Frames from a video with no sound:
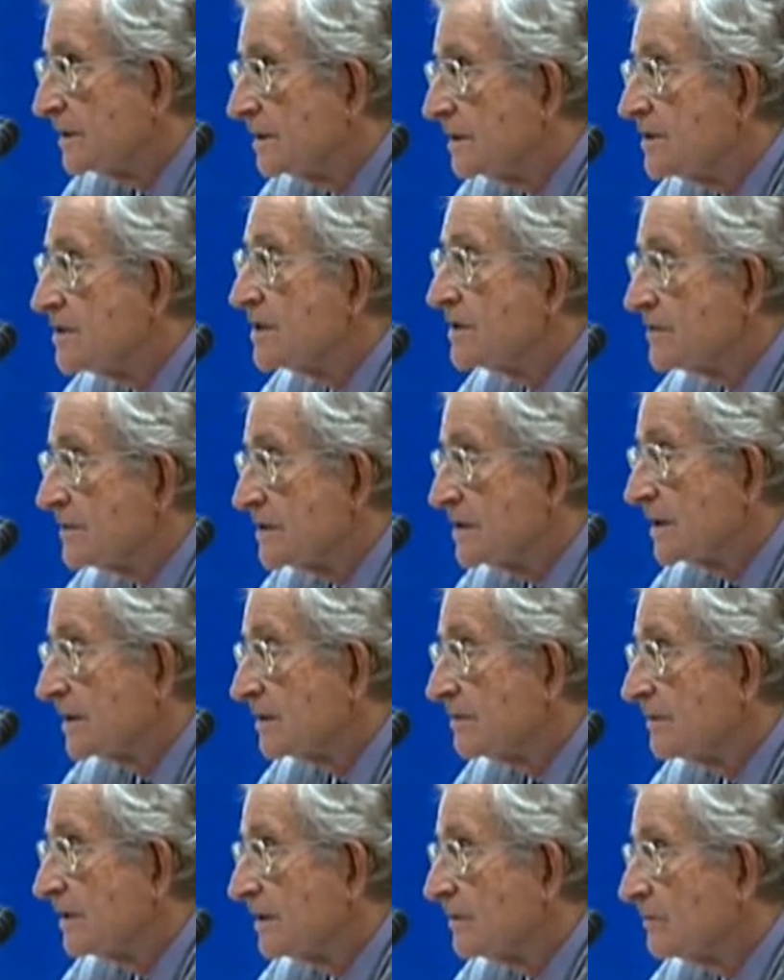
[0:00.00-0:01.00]
And it's
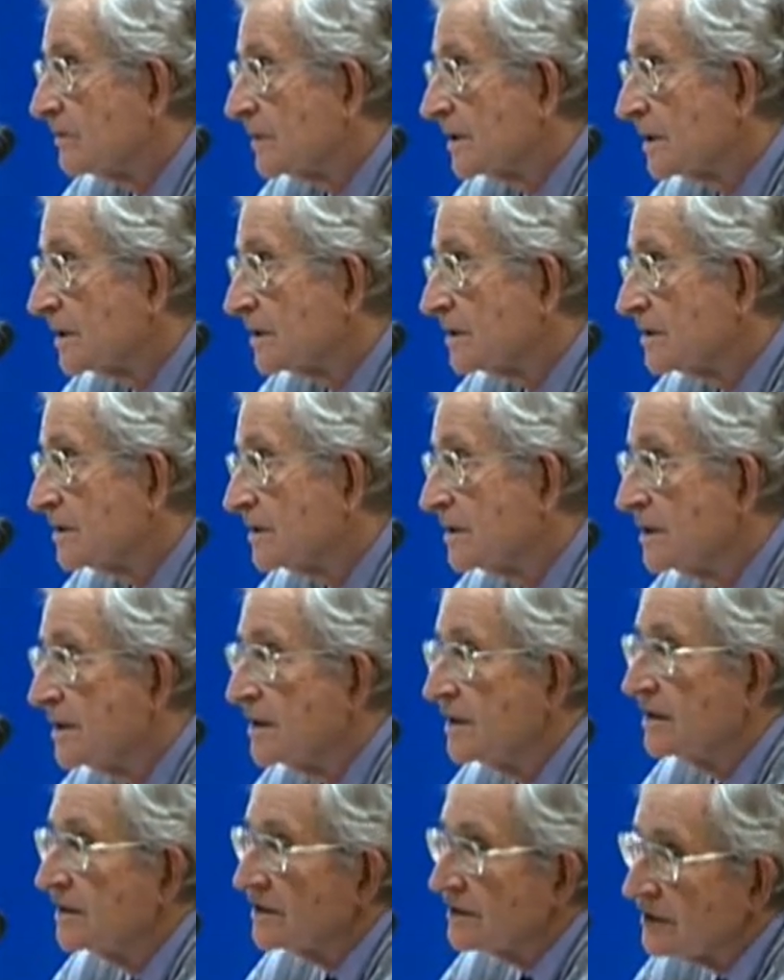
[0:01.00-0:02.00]
interesting the way it works.
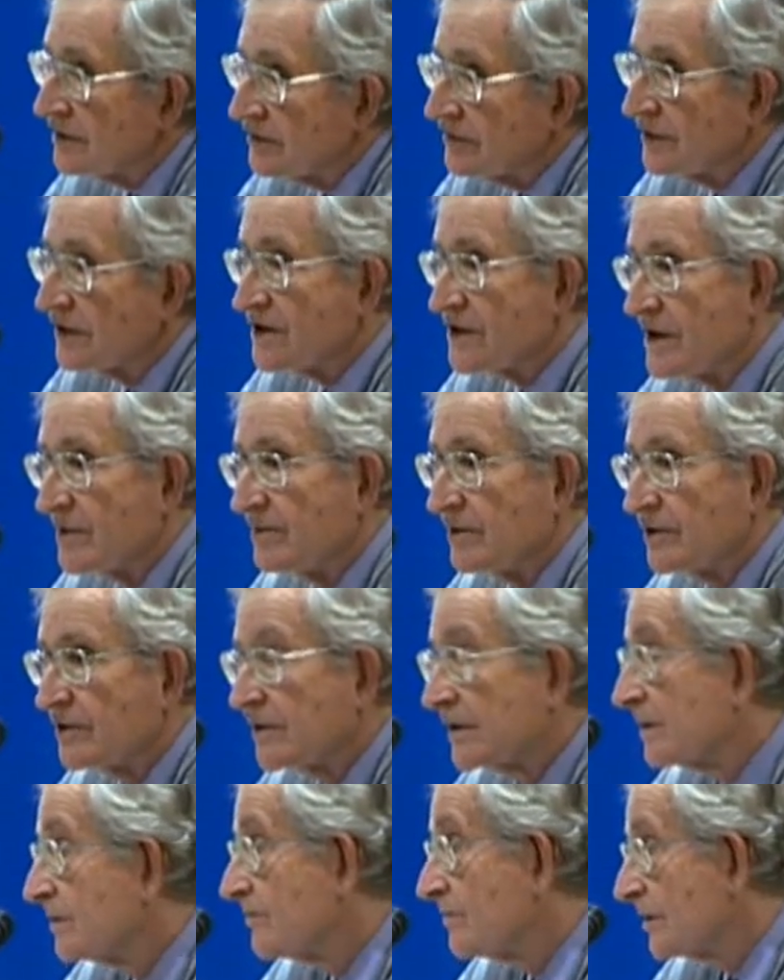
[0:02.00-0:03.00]
So, for example,
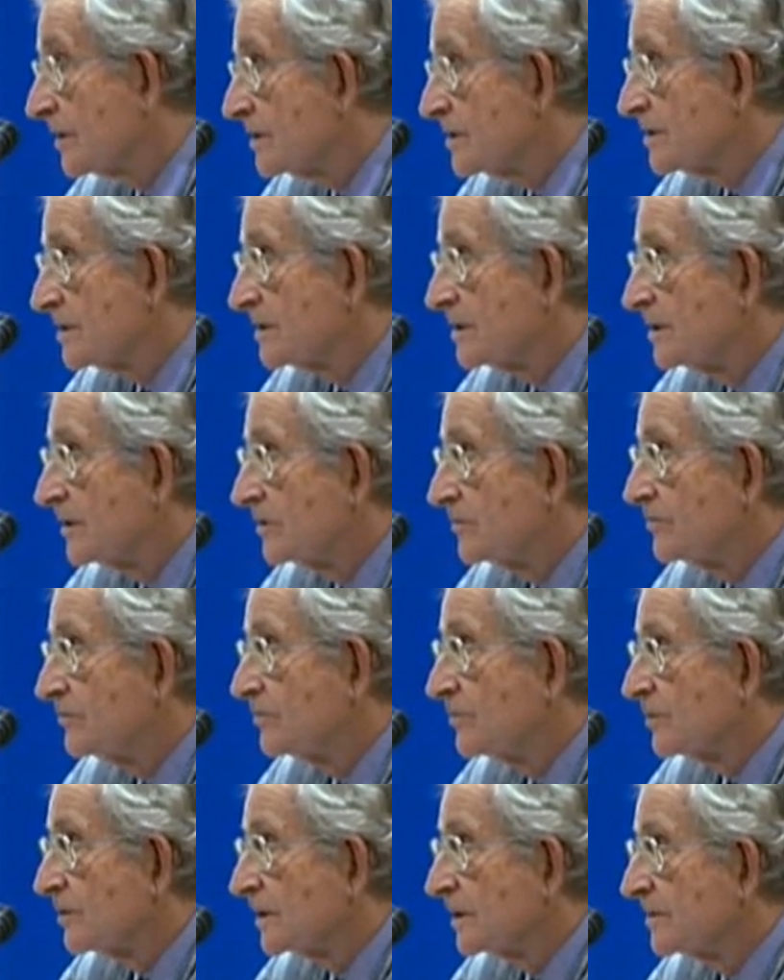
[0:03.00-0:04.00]
during the first
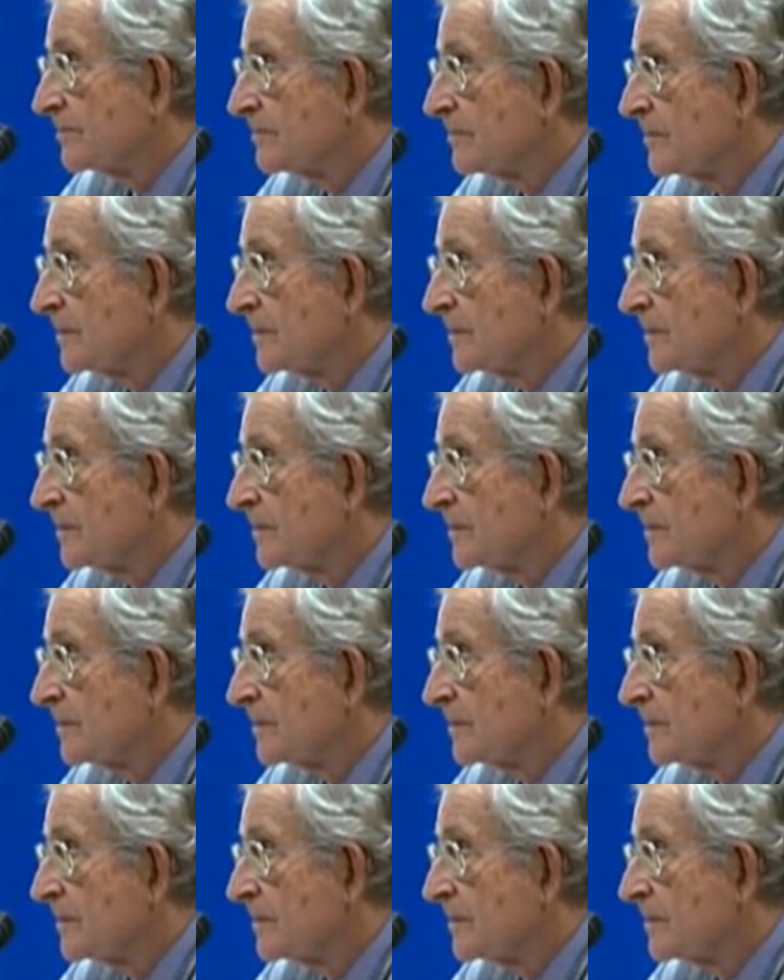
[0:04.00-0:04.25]
Gulf War,